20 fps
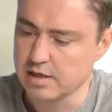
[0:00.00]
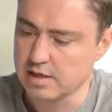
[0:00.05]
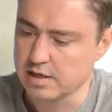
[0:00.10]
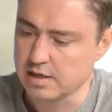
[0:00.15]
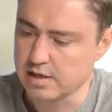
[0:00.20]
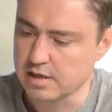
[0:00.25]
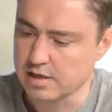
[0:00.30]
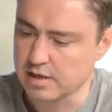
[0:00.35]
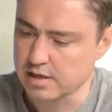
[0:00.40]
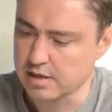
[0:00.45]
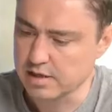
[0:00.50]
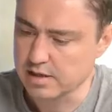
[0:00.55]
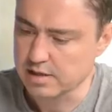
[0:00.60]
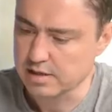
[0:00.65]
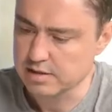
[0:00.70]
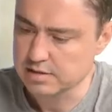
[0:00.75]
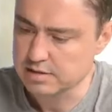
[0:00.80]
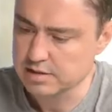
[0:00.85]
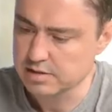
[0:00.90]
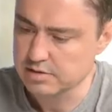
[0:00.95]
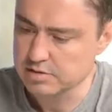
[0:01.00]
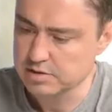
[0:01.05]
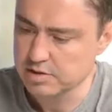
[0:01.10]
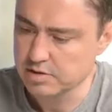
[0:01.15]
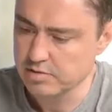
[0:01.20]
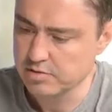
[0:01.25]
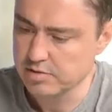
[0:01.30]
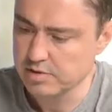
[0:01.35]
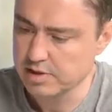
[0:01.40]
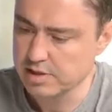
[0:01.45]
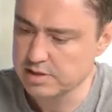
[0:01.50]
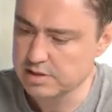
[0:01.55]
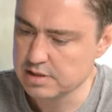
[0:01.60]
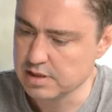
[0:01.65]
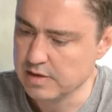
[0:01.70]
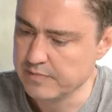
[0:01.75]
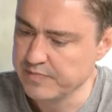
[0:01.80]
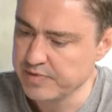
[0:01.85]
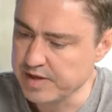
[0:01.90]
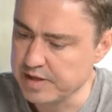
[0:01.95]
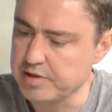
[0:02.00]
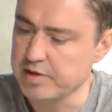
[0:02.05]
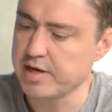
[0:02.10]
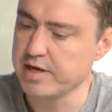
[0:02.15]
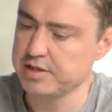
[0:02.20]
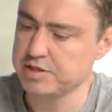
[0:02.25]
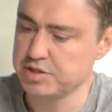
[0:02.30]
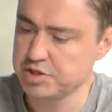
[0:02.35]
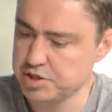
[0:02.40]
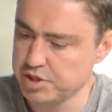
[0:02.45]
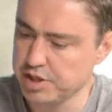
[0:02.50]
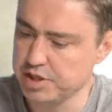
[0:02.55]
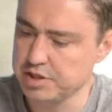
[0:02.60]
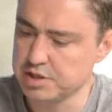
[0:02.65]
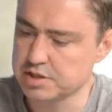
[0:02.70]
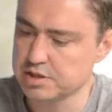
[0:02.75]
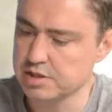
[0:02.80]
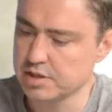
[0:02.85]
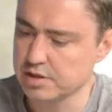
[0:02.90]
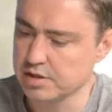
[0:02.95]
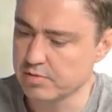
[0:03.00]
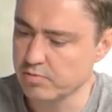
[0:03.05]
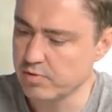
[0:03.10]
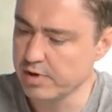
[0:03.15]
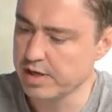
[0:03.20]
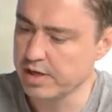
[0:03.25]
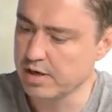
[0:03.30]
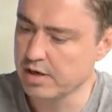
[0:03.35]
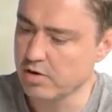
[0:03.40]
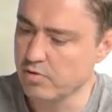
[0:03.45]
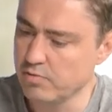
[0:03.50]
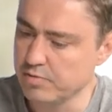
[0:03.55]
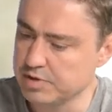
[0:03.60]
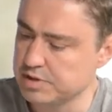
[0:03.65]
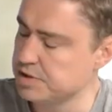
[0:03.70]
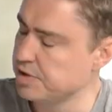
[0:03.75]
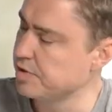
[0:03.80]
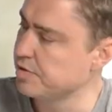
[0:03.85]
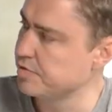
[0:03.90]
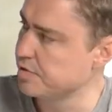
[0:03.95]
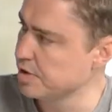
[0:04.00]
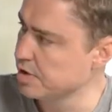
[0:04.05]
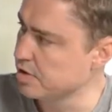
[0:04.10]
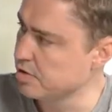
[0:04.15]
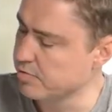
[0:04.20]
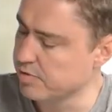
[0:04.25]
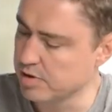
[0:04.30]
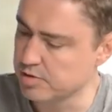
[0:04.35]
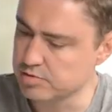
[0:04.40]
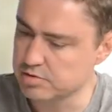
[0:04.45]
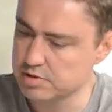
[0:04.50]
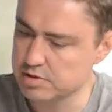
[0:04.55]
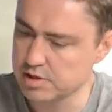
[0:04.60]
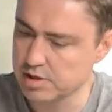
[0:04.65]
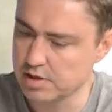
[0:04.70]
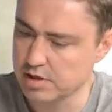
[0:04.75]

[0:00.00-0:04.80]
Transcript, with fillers: Uh, so so it it has changed the way how we think about.